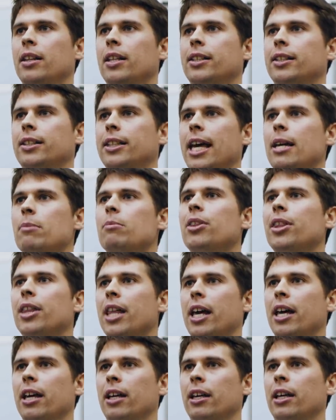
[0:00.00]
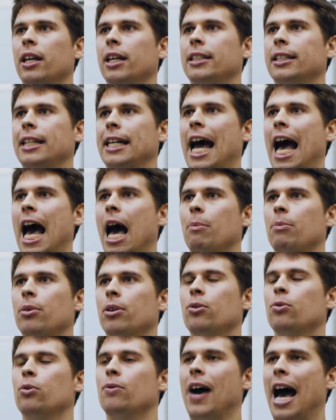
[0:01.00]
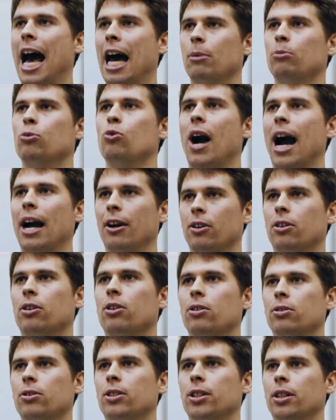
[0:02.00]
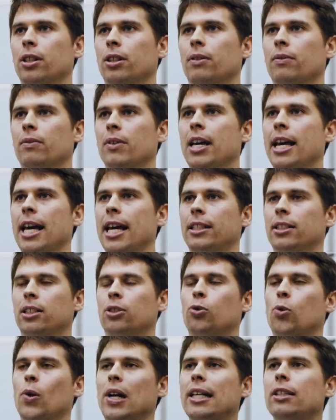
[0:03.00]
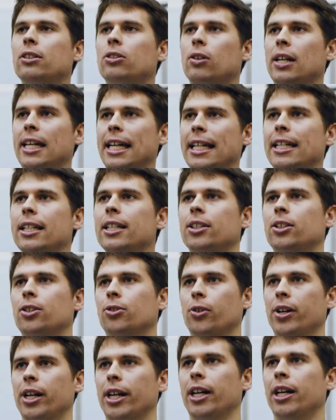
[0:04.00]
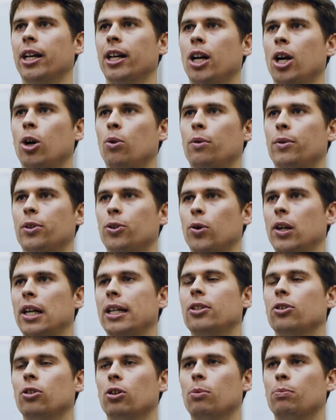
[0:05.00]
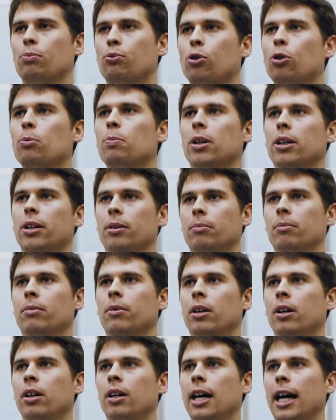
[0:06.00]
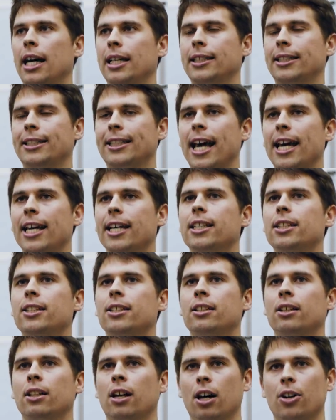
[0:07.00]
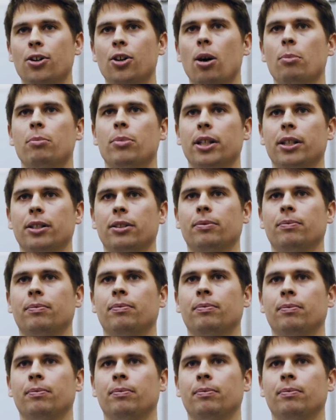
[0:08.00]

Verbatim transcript: The same thing is going to happen with animal agriculture. It's a trillion dollar industry with a trillion dollar problem, and its days are numbered.